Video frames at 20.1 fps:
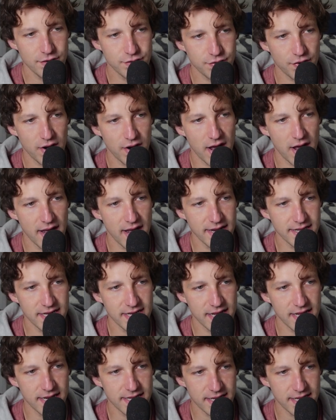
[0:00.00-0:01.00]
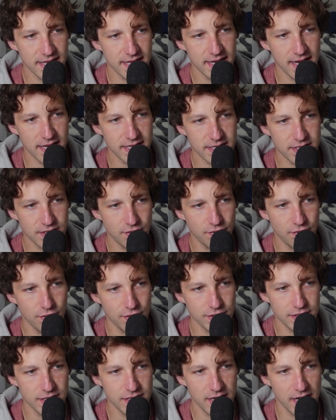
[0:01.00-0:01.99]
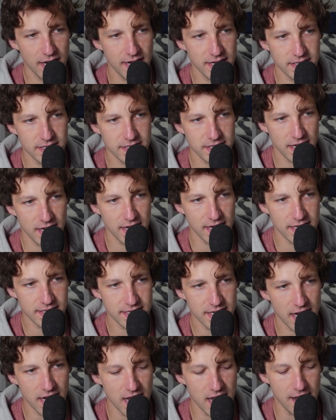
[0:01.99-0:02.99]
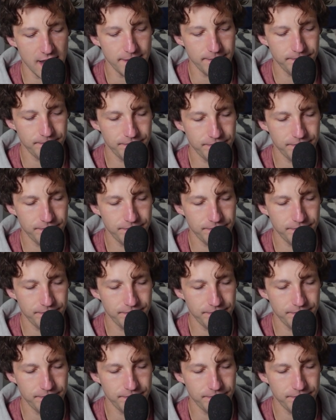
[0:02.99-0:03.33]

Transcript: try to get to the next chord change in time.